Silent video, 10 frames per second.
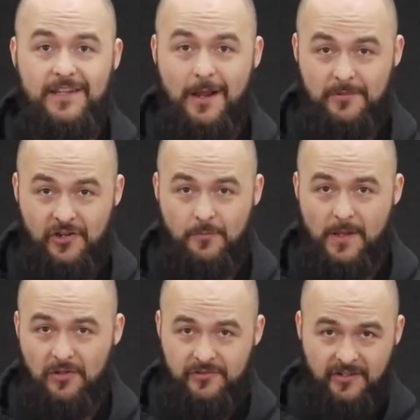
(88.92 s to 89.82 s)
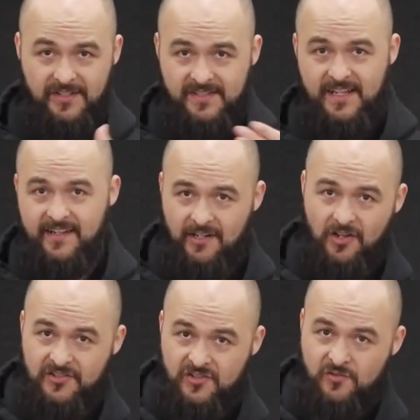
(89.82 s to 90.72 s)
that with your belt, and you're gonna see it get
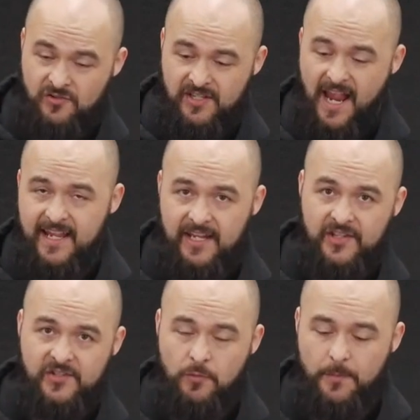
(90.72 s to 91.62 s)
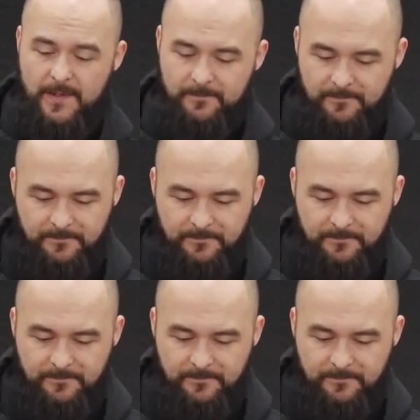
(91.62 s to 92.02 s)
all saggy and swoopy.